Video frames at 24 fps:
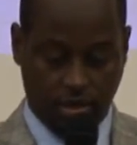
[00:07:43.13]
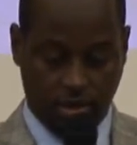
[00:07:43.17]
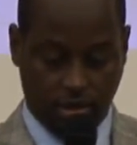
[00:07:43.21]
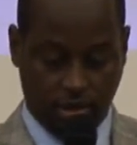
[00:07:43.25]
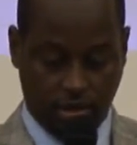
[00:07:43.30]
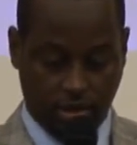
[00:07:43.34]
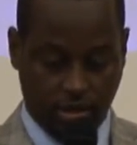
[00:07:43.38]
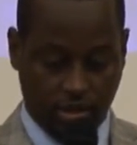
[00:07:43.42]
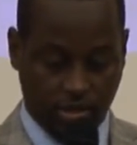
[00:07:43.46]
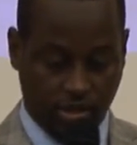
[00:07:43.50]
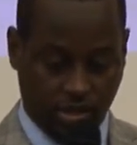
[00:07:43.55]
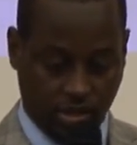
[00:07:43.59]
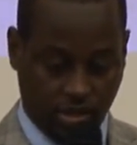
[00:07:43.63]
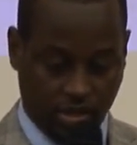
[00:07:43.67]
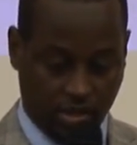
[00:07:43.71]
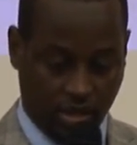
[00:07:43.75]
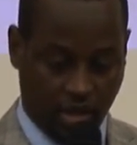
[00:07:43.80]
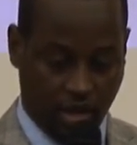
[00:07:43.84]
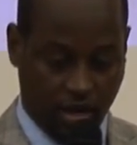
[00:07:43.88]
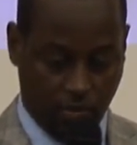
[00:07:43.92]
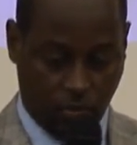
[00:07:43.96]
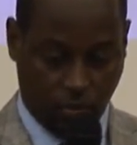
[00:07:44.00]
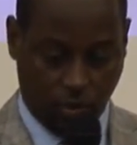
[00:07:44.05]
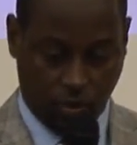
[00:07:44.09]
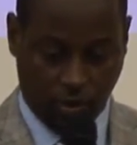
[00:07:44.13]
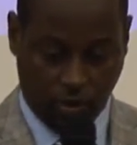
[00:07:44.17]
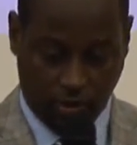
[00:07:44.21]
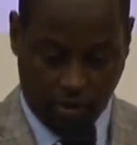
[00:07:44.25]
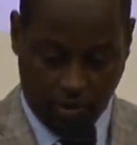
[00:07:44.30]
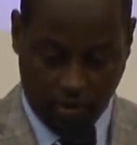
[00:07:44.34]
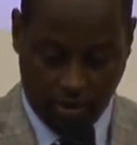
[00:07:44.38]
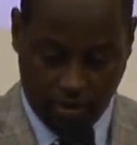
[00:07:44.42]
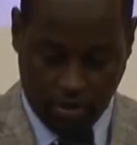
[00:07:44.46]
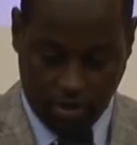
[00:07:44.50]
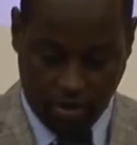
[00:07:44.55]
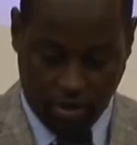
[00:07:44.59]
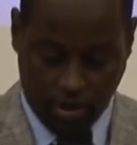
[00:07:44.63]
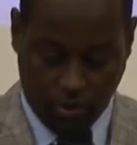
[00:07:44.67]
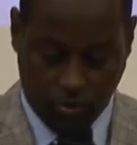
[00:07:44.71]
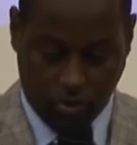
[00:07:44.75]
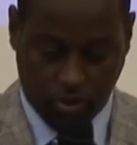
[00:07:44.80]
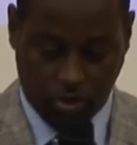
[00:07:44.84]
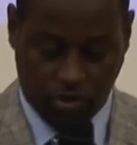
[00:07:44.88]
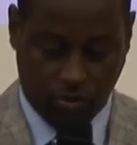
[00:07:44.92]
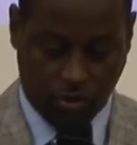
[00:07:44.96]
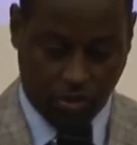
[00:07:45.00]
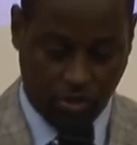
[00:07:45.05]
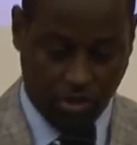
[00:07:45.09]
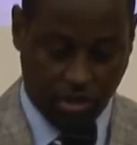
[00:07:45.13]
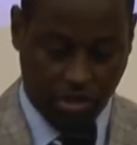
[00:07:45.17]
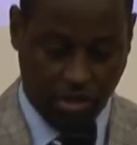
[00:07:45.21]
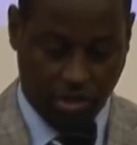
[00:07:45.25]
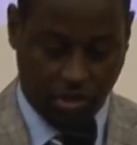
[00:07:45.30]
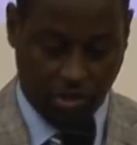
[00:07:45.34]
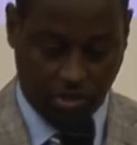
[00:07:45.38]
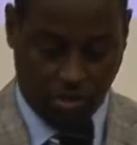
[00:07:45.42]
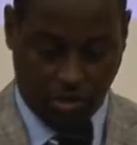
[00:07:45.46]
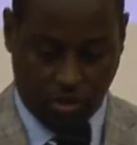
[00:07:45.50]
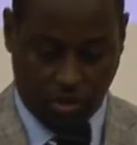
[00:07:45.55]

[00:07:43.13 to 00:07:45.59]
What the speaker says: This young boy, he was 40 years